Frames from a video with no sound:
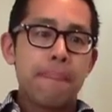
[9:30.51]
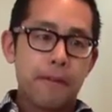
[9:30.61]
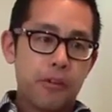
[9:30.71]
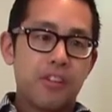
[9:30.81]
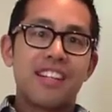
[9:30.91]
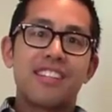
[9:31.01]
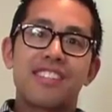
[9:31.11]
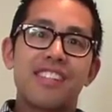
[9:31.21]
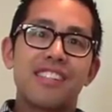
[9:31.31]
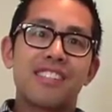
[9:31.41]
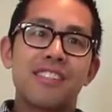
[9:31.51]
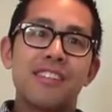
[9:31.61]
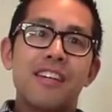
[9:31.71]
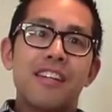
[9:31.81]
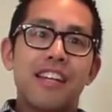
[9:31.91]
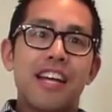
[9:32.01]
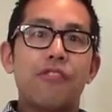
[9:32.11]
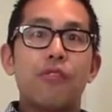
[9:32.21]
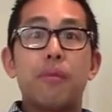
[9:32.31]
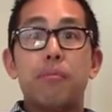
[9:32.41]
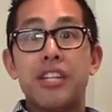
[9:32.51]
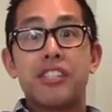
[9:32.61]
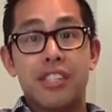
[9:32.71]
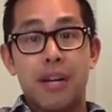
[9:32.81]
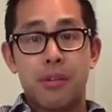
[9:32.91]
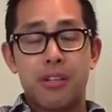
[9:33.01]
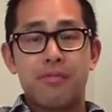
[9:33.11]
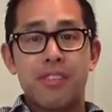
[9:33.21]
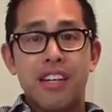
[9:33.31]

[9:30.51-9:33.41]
early in the season. They have one midsummer.